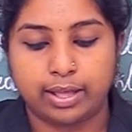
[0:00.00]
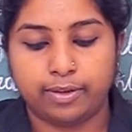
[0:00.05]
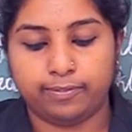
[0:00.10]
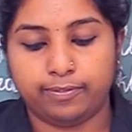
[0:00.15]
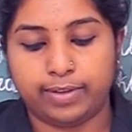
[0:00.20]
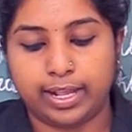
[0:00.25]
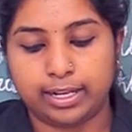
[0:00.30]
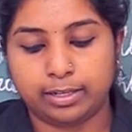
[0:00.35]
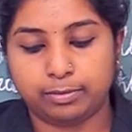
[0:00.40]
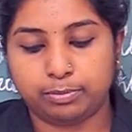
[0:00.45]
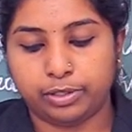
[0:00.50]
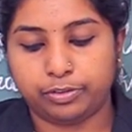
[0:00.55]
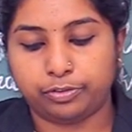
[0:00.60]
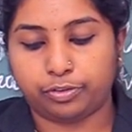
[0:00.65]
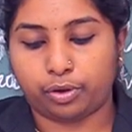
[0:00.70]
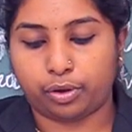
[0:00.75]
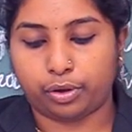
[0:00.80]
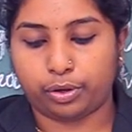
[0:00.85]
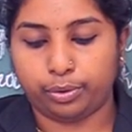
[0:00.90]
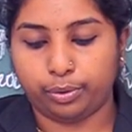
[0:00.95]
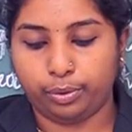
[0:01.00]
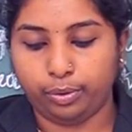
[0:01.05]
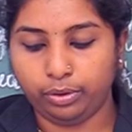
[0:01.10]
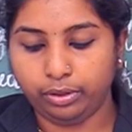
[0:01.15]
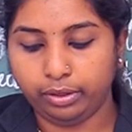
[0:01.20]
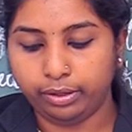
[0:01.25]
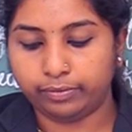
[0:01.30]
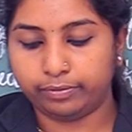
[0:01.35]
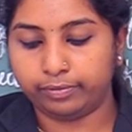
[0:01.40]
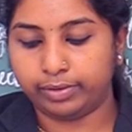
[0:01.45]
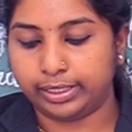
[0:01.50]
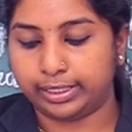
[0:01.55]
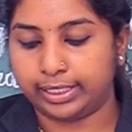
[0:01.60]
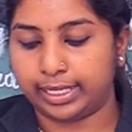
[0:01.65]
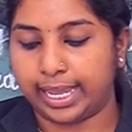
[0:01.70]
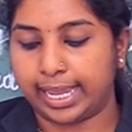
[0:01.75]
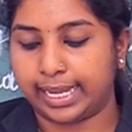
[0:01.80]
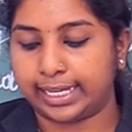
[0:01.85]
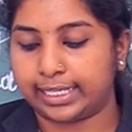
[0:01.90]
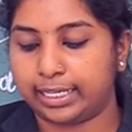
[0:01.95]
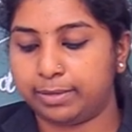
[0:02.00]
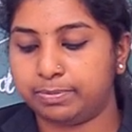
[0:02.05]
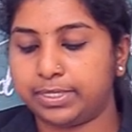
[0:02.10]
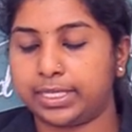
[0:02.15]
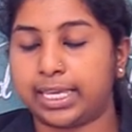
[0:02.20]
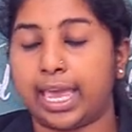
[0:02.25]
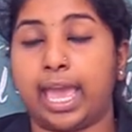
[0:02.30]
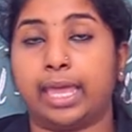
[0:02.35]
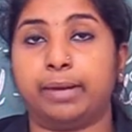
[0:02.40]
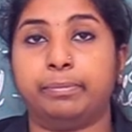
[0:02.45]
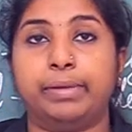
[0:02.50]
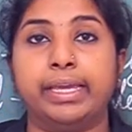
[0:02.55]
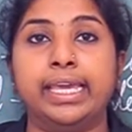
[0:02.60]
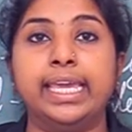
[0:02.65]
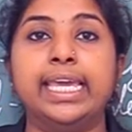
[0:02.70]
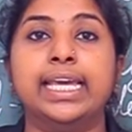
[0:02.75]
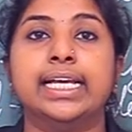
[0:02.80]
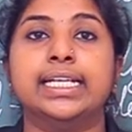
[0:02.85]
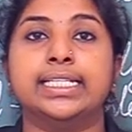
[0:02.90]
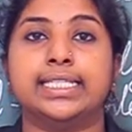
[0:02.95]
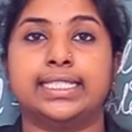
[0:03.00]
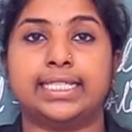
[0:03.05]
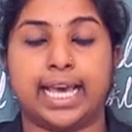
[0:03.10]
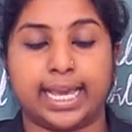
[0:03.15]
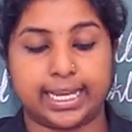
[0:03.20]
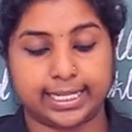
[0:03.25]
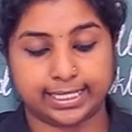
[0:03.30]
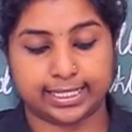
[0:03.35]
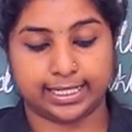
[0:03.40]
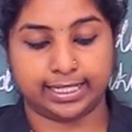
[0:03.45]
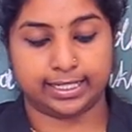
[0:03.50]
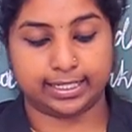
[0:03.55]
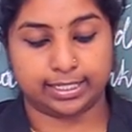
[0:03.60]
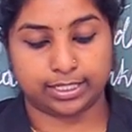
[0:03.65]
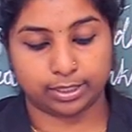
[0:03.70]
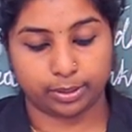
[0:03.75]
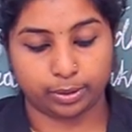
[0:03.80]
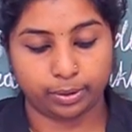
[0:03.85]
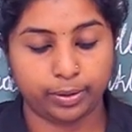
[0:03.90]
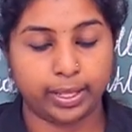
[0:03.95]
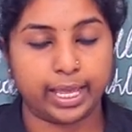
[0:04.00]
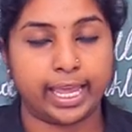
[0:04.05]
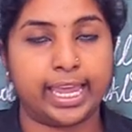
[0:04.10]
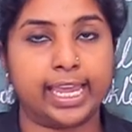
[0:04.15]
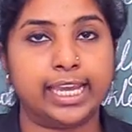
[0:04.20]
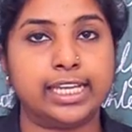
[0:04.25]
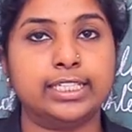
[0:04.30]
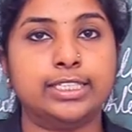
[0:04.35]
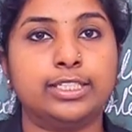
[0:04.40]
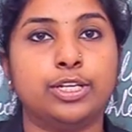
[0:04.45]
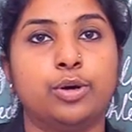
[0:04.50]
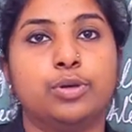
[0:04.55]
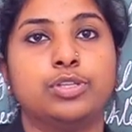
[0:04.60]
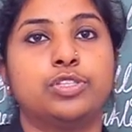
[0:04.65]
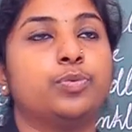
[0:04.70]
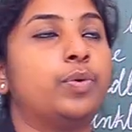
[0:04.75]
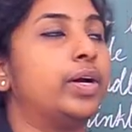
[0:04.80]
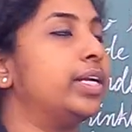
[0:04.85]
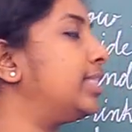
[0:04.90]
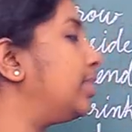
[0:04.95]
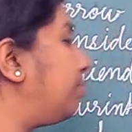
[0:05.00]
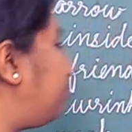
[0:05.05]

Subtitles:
well before noon when the eclipse can be sighted. So indoors, what is